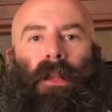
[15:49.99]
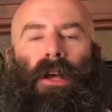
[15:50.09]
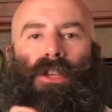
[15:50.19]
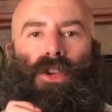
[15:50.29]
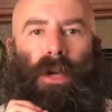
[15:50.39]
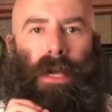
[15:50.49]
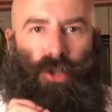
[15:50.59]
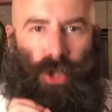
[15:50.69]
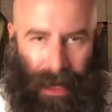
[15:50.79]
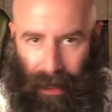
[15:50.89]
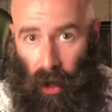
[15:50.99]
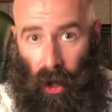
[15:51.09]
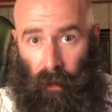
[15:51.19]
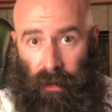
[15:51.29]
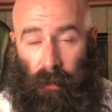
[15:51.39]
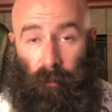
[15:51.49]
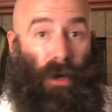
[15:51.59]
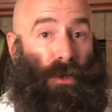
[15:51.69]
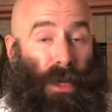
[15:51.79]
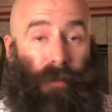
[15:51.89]
Look, you can check out all these
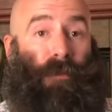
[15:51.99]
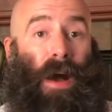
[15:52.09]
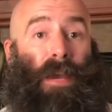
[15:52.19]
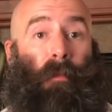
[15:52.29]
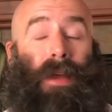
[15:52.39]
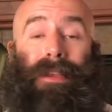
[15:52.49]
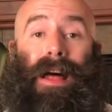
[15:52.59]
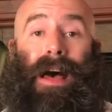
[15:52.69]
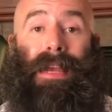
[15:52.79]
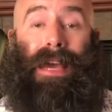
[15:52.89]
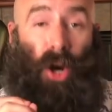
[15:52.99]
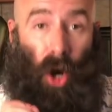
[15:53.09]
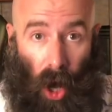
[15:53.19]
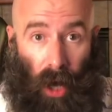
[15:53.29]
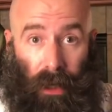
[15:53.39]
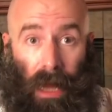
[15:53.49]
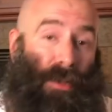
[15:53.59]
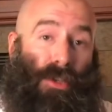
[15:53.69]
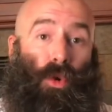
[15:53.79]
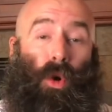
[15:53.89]
books. You can find them online at our
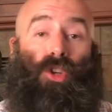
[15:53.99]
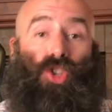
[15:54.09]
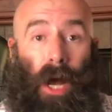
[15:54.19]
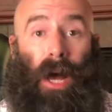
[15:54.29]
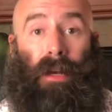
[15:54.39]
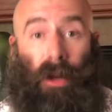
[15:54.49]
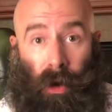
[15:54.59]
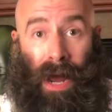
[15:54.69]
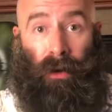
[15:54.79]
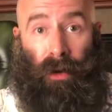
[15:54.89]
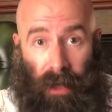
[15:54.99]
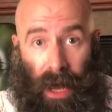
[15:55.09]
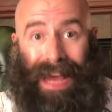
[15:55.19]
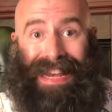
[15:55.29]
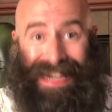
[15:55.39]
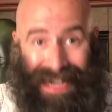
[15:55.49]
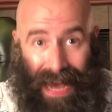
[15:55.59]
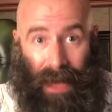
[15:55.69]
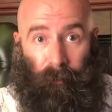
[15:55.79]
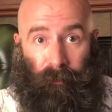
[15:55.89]
online store,
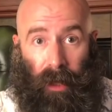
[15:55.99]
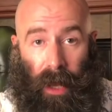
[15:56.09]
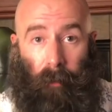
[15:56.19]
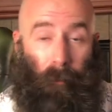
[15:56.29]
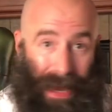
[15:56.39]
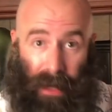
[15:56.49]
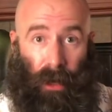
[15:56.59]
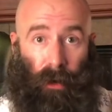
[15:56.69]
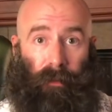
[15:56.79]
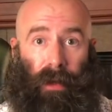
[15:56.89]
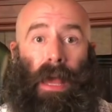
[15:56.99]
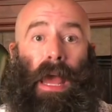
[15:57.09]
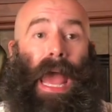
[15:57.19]
johncrowder.net. Okay, make a note of it.